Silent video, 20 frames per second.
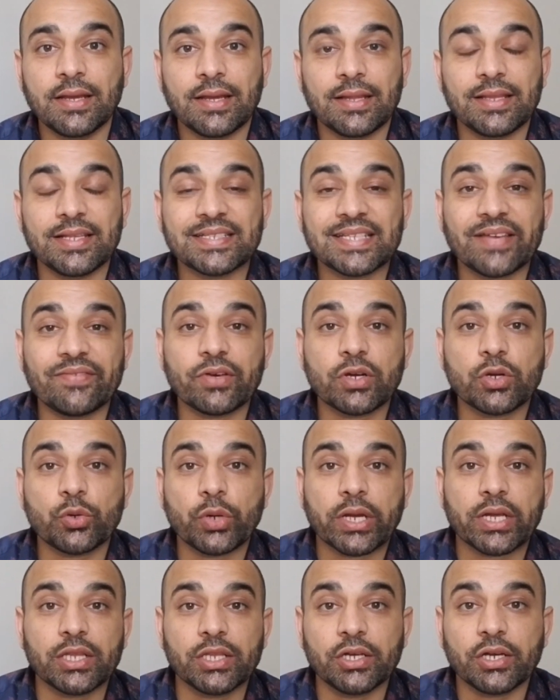Let's have a
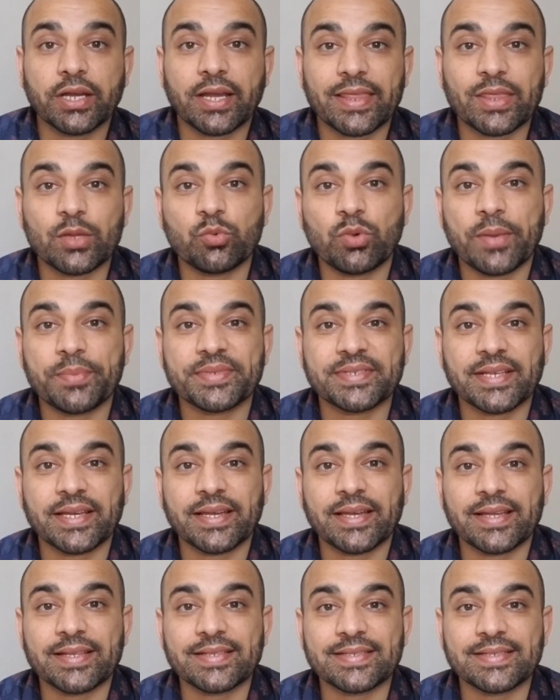quick look at the
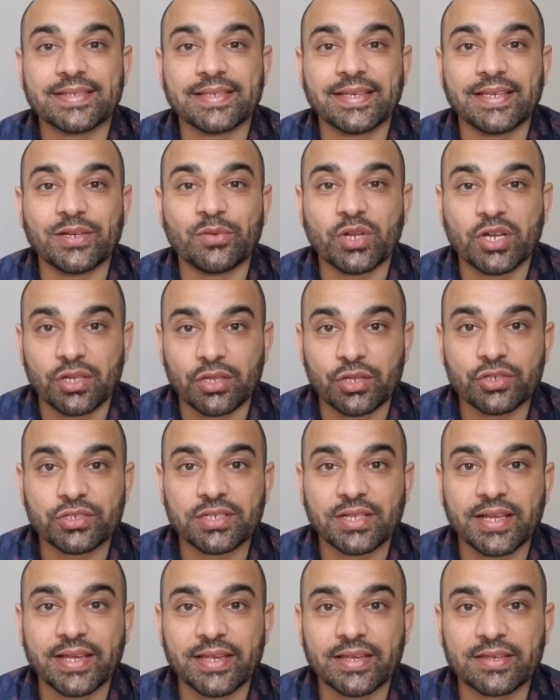website and see what it looks
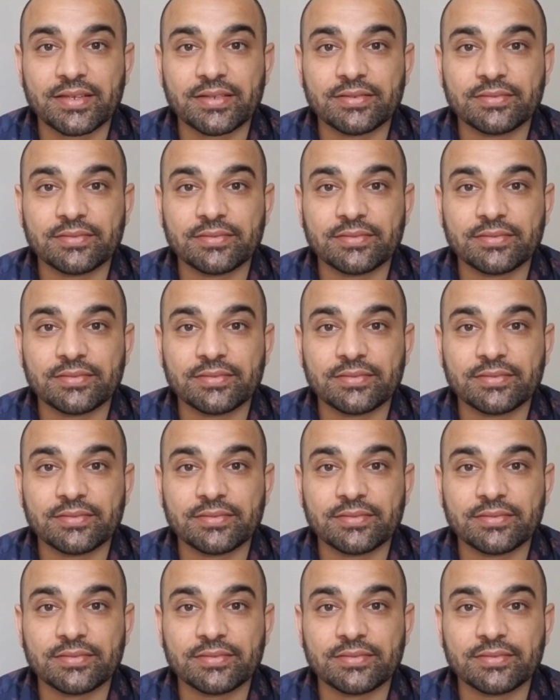like.